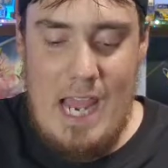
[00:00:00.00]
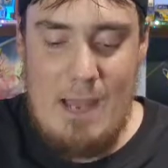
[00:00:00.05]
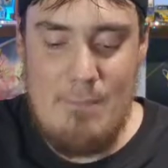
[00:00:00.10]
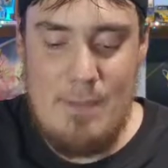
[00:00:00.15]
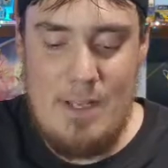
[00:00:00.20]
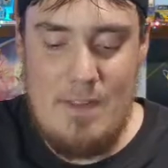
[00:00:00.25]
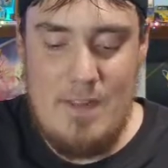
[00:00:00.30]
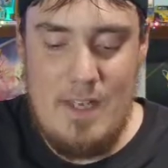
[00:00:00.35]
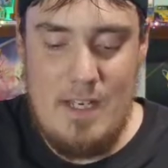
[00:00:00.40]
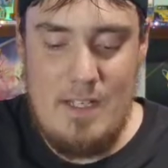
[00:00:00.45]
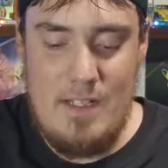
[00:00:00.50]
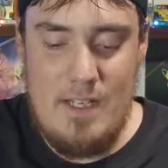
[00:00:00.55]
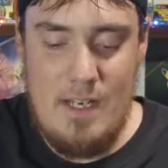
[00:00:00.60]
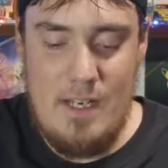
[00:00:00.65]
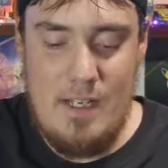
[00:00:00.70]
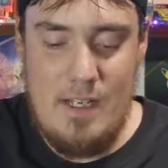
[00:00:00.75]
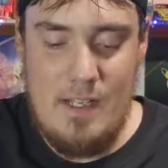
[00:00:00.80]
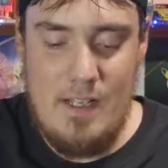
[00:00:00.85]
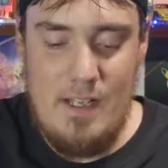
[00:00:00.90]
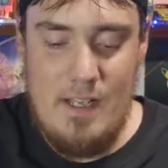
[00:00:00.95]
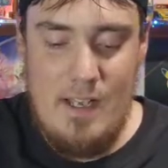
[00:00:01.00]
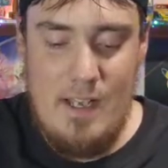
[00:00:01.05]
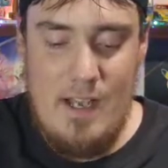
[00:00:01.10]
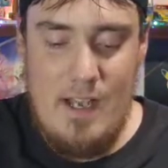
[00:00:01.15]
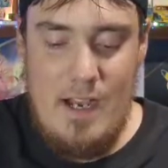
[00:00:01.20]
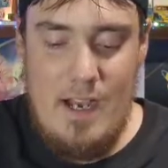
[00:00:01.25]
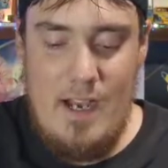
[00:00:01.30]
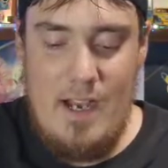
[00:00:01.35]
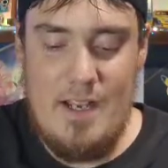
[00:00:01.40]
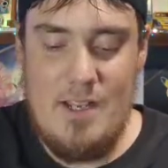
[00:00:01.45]
happy they did it.
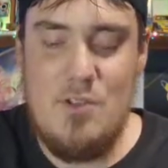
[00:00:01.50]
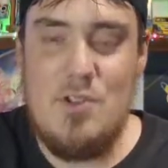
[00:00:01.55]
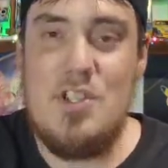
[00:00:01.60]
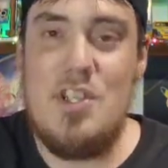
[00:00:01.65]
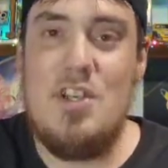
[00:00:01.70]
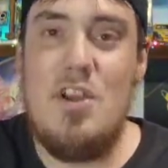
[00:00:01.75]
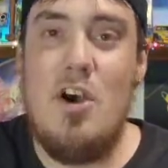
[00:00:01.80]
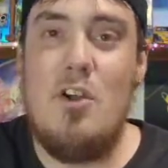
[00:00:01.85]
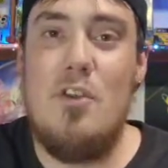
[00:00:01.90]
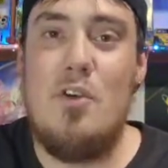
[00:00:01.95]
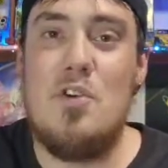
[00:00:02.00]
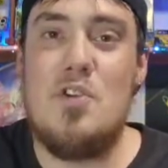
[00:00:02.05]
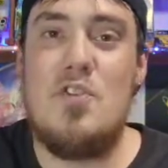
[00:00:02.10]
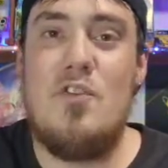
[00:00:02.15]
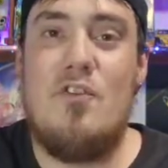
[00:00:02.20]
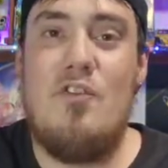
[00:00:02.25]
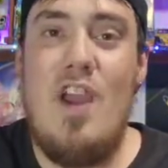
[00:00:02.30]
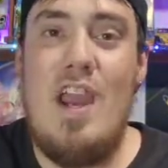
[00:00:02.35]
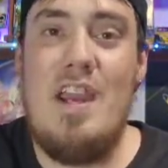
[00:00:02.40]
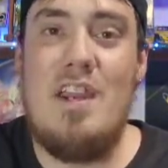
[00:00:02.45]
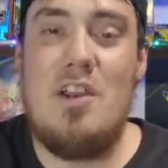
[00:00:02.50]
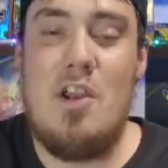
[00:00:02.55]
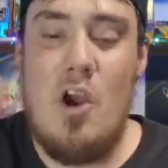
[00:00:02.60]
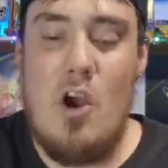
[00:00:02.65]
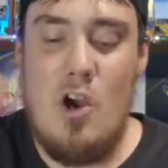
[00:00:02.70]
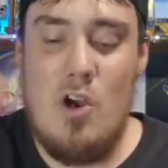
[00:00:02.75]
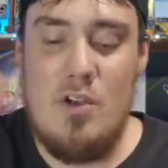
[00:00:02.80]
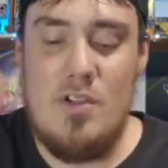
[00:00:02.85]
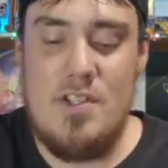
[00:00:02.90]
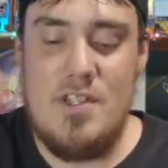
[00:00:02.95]
You see all those fake
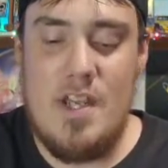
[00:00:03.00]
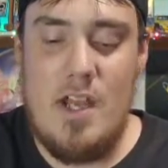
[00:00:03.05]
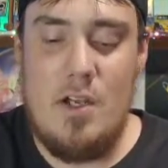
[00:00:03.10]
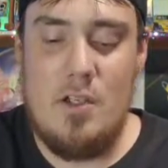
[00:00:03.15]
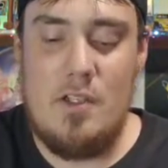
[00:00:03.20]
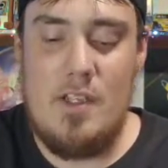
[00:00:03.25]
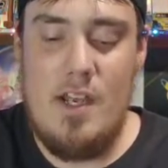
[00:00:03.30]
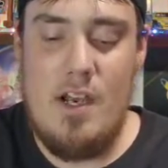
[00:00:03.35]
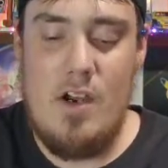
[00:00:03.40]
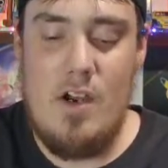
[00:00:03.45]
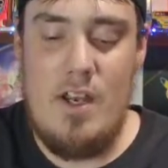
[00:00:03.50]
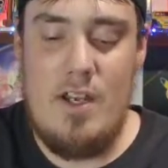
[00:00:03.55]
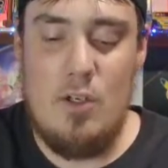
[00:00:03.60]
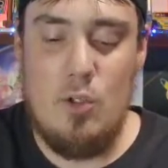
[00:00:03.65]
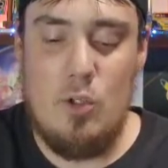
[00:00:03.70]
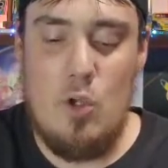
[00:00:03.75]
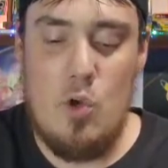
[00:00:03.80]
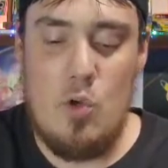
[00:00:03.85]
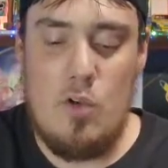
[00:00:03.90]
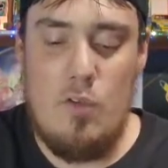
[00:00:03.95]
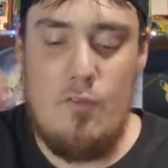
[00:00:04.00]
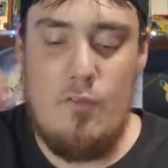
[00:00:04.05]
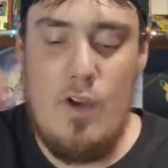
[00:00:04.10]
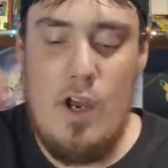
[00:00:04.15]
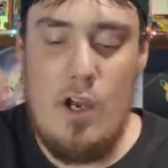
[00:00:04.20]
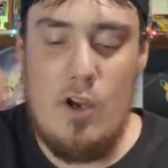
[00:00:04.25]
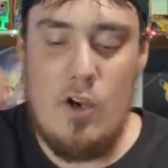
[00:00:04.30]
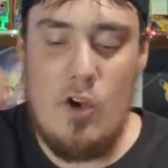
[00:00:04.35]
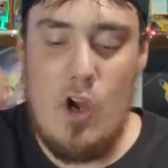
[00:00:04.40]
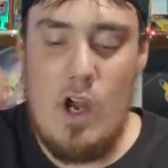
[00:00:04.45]
cards out there at your local
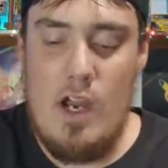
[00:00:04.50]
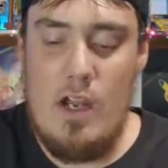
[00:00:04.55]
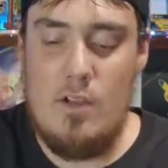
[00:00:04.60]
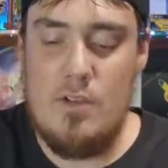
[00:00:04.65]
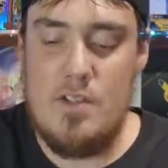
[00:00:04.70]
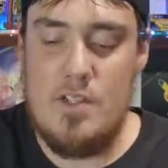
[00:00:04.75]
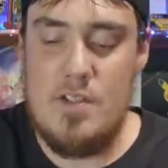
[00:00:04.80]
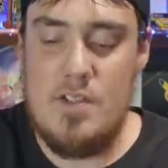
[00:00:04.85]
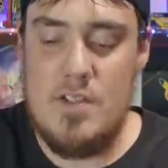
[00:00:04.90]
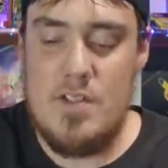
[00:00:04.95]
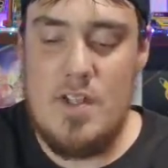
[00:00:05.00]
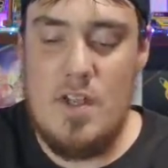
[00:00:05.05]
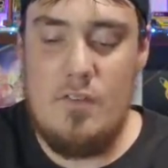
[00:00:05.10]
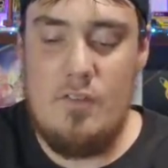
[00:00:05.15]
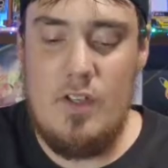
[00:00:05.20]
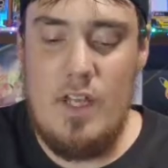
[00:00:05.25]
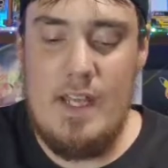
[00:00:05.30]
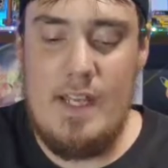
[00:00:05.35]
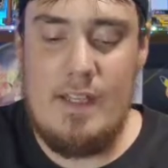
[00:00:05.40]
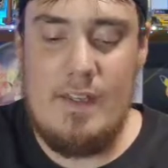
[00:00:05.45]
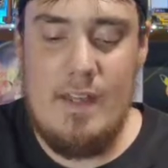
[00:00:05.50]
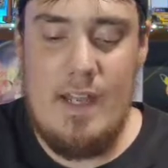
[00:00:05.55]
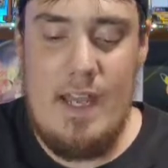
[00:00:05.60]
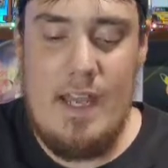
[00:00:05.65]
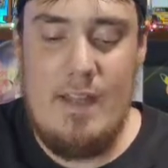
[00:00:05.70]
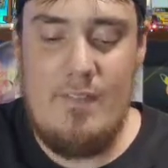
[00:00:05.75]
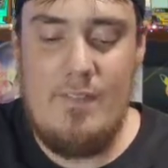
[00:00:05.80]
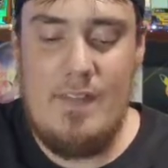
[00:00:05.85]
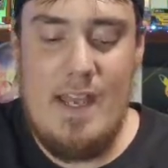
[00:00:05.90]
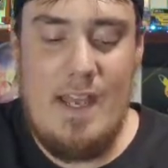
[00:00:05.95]
fairgrounds and stuff like
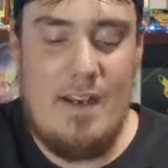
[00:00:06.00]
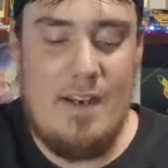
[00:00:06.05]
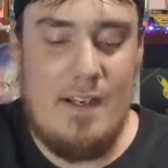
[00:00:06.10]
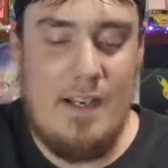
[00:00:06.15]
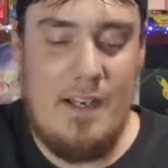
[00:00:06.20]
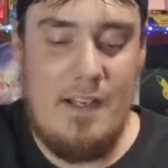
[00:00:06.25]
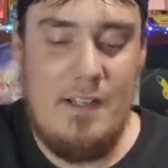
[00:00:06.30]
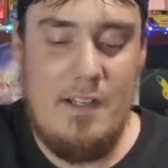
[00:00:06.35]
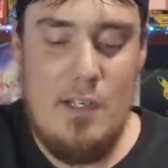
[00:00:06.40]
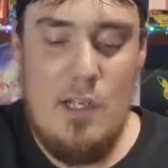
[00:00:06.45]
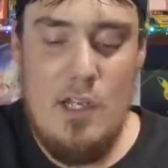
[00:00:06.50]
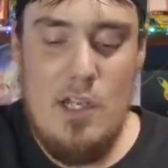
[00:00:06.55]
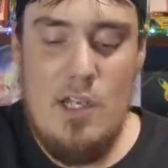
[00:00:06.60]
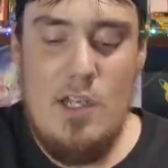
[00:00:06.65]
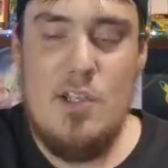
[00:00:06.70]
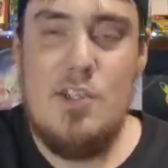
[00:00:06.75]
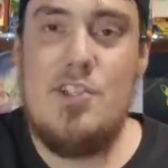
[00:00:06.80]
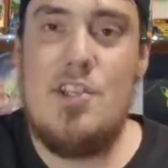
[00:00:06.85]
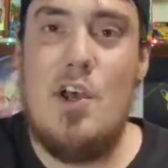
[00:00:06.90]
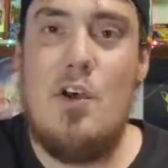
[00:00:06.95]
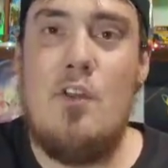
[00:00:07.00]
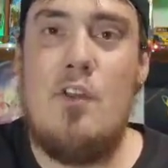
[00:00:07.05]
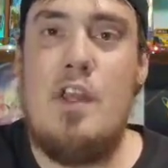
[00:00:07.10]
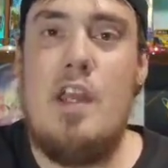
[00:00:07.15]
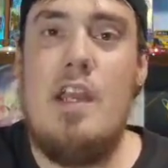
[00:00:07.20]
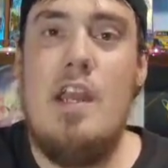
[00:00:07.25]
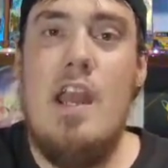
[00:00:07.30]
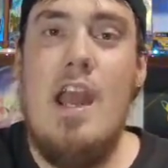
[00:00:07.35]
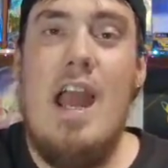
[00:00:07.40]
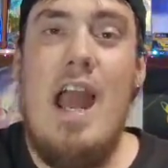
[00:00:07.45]
that that sell
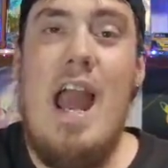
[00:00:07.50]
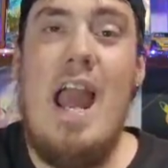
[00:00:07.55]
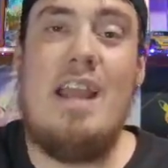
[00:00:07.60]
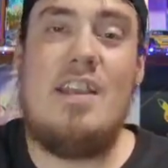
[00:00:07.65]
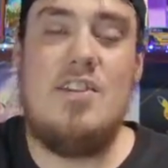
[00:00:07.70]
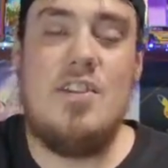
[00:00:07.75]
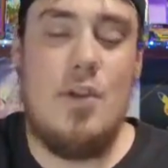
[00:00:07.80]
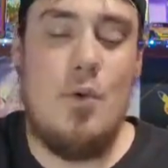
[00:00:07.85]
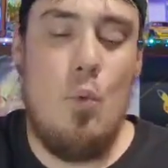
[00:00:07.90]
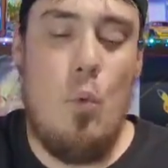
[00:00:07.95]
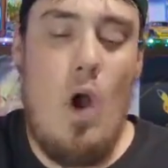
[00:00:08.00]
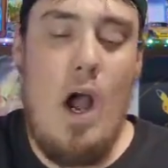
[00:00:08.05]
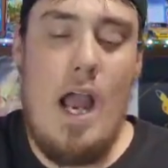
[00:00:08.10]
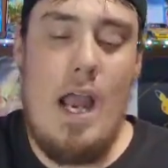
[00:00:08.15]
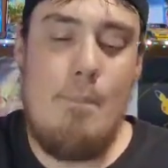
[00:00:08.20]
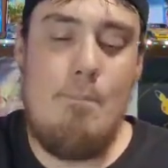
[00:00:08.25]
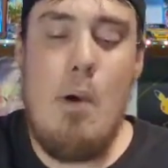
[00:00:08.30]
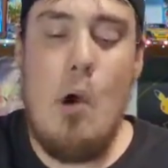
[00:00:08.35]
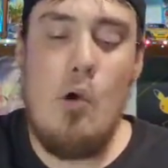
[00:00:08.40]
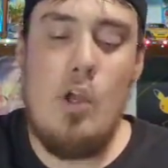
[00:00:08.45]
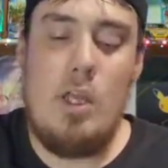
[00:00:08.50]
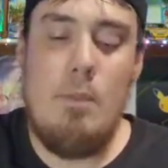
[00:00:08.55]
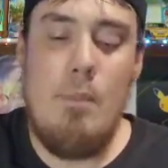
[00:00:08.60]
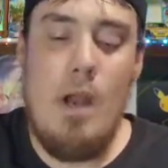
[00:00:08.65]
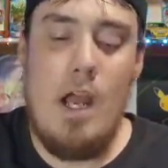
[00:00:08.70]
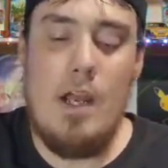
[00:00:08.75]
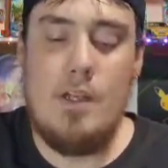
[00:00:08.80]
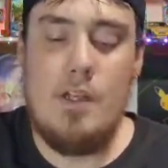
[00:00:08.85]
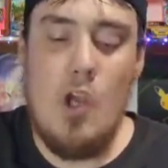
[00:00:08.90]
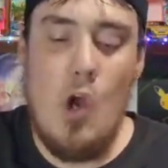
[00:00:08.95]
the X and Y
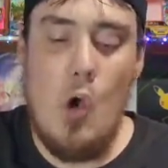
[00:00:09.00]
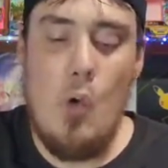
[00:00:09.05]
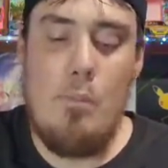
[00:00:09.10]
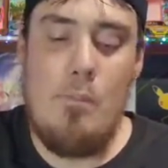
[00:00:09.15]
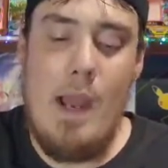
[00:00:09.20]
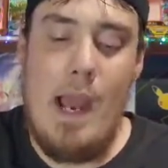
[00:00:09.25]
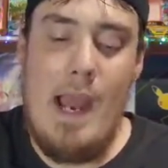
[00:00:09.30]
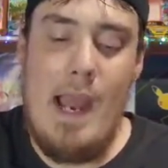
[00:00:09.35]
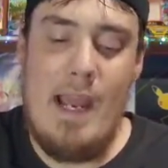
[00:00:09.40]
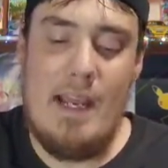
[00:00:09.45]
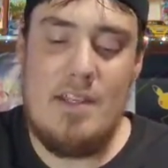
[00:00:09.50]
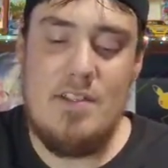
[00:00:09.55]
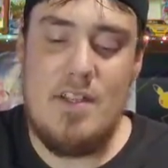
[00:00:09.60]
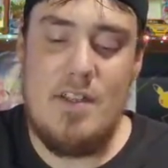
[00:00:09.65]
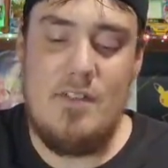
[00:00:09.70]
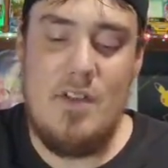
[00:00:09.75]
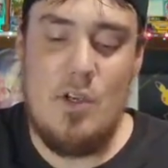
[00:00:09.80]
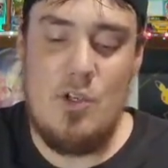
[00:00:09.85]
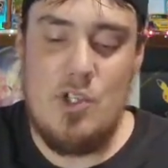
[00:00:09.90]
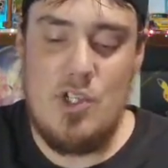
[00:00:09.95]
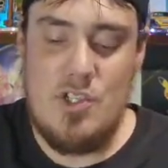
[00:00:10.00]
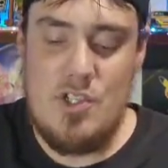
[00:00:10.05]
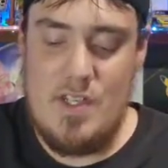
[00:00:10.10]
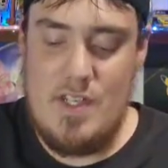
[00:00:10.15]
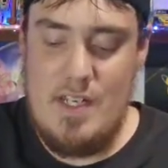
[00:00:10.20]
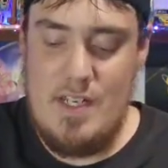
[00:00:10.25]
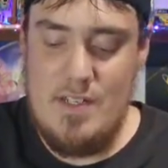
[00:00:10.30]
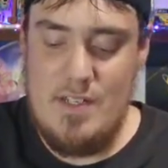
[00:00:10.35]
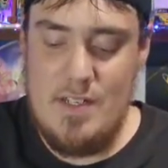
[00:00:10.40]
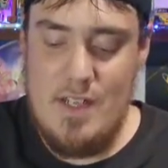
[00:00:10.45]
Pokemon Go packs, and they're just
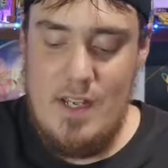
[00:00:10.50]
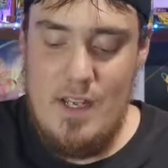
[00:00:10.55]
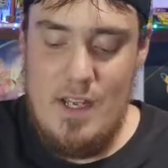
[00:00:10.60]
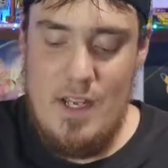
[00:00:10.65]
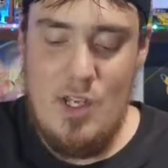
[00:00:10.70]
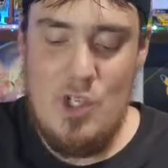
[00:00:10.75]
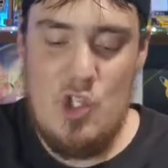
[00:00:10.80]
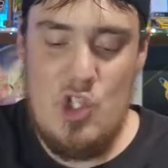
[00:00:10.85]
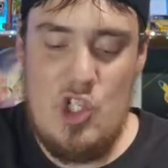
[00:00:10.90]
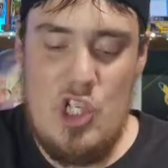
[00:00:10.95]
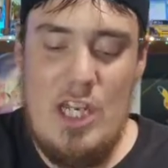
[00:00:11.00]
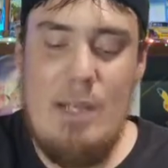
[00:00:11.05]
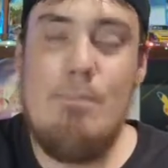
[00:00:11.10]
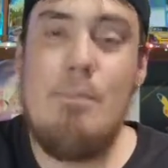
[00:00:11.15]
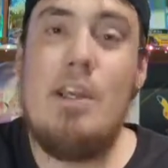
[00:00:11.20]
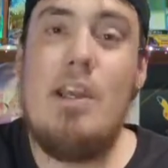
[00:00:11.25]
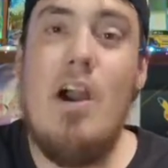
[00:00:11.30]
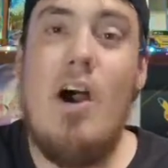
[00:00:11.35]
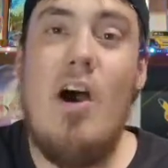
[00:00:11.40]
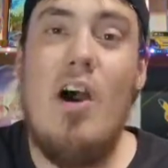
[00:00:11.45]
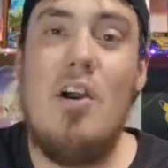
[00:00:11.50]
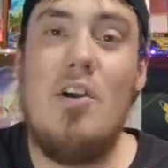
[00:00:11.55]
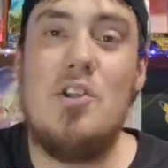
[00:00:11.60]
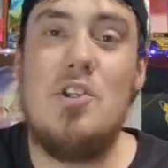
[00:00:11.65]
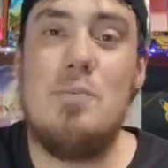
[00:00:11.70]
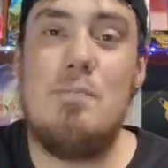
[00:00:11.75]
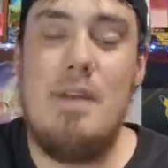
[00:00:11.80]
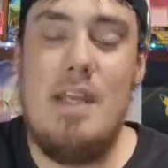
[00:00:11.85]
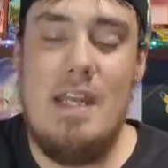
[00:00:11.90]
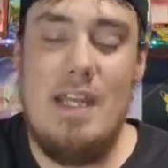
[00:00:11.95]
these cheap
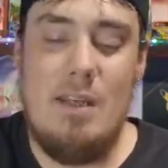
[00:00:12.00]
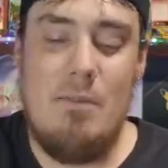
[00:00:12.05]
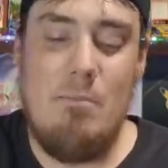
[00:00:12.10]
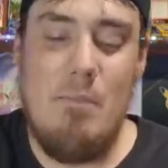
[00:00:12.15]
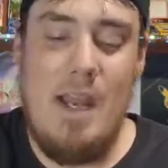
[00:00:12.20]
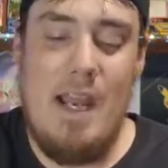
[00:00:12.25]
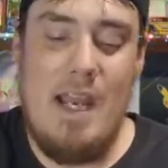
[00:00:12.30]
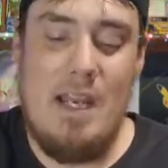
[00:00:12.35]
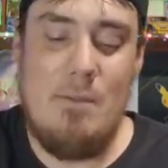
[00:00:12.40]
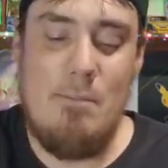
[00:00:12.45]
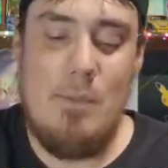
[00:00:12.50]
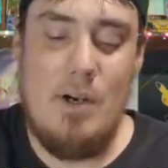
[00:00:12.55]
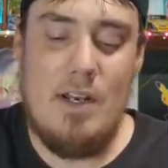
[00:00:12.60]
cards being made.